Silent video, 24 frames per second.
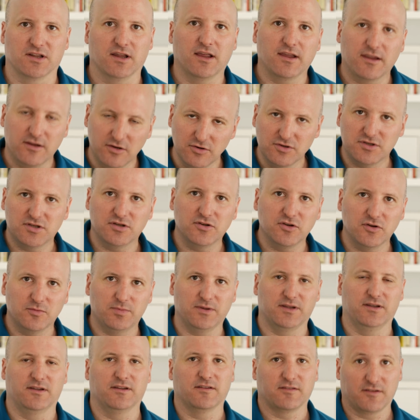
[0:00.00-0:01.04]
Like YouTube
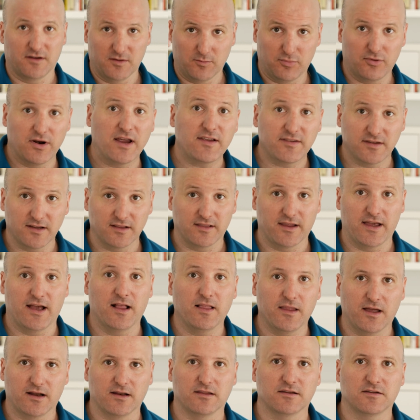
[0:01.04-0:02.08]
is compressing the
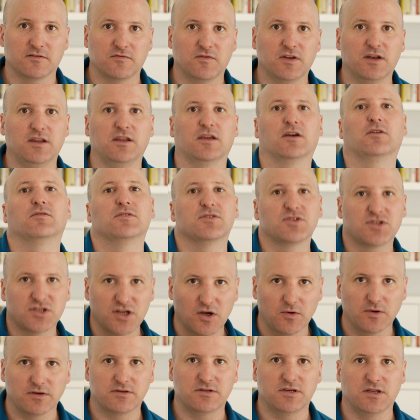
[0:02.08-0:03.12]
hell out of this video to
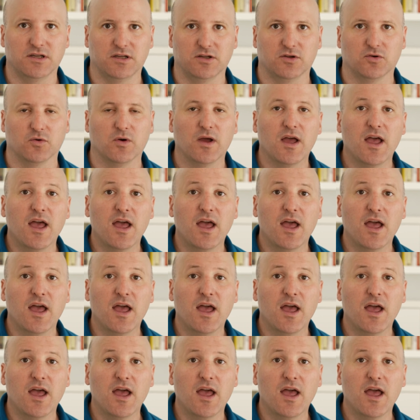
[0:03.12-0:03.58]
show it to you.